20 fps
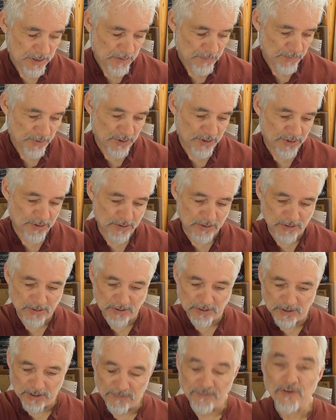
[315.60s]
But
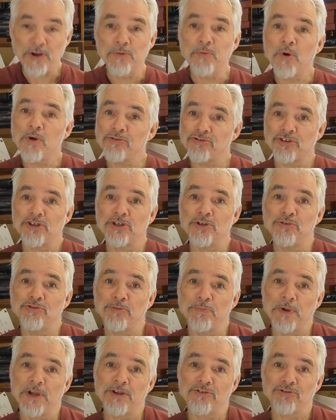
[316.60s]
if I was to use a
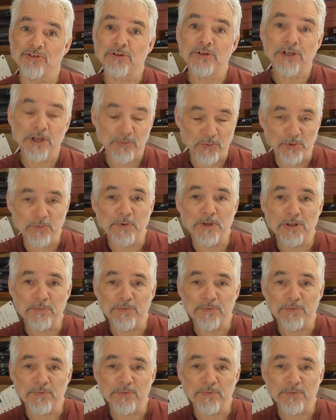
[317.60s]
pencil, it would be the